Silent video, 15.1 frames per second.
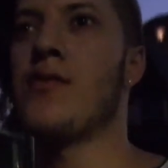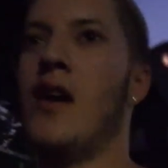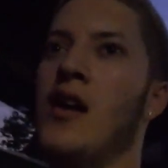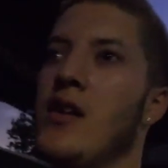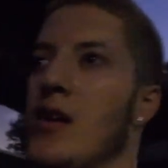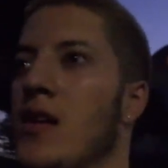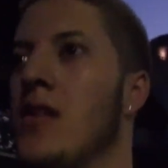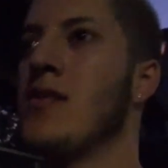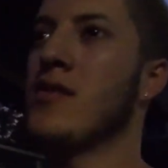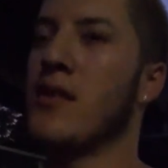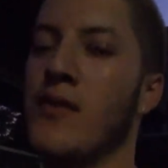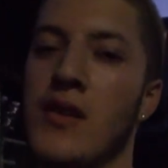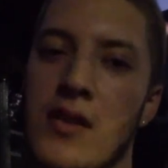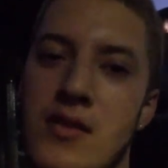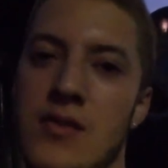Fridays,
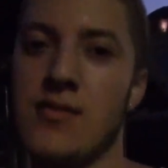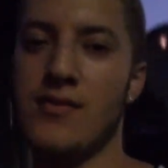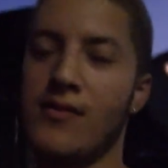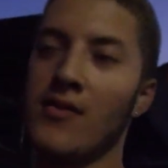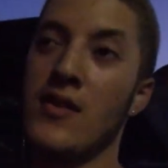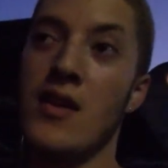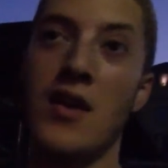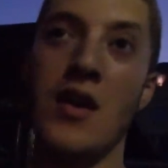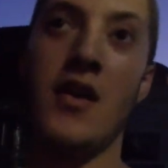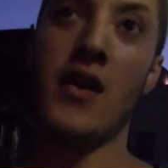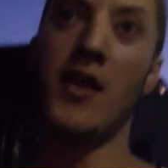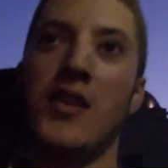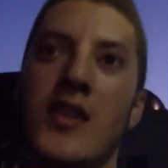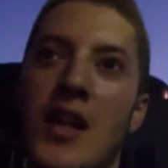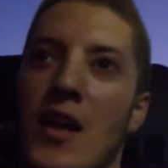every
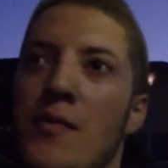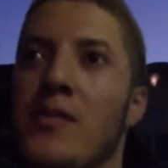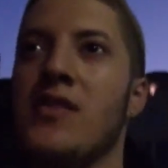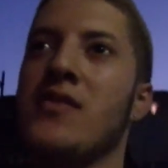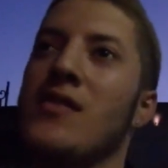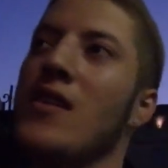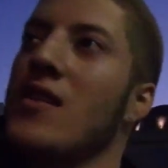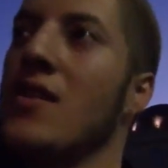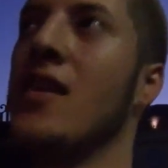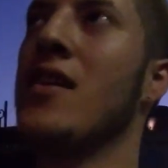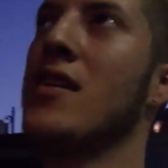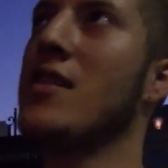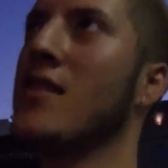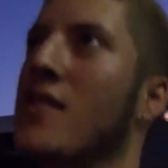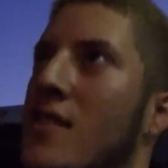other day but
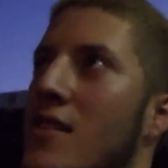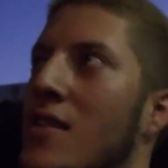Sunday